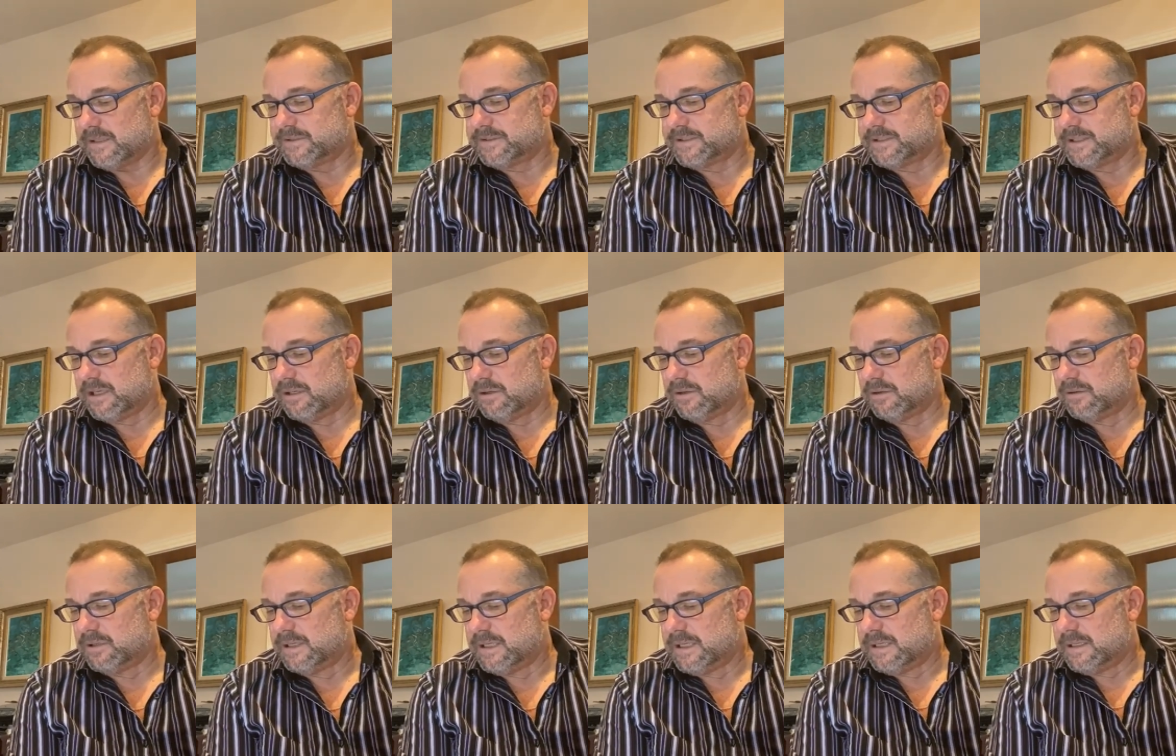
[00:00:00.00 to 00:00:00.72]

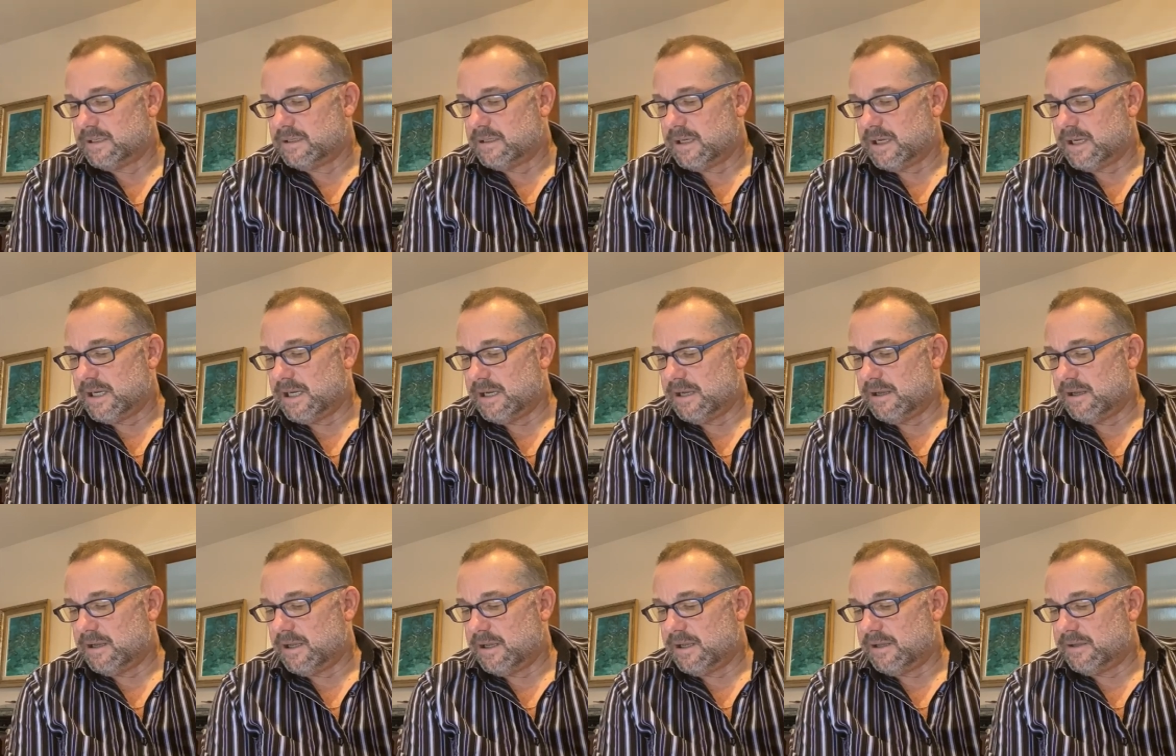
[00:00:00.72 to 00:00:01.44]
so
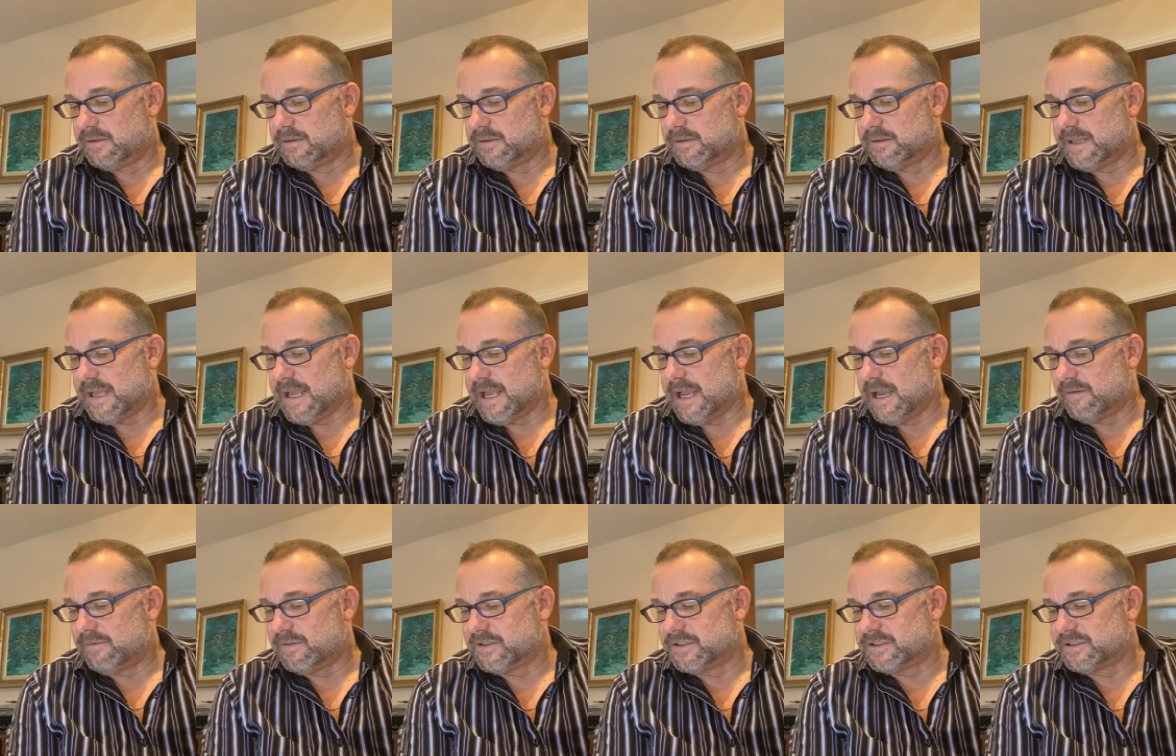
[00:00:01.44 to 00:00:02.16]
uh, they
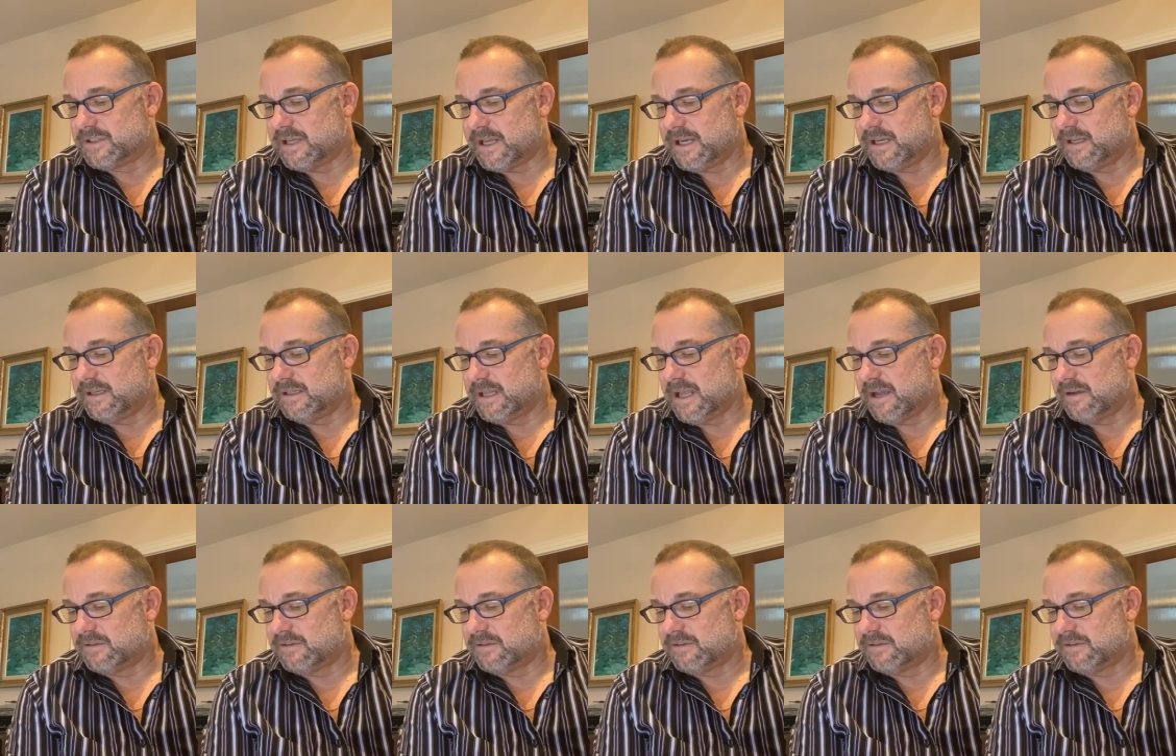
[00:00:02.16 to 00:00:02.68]
have a steady,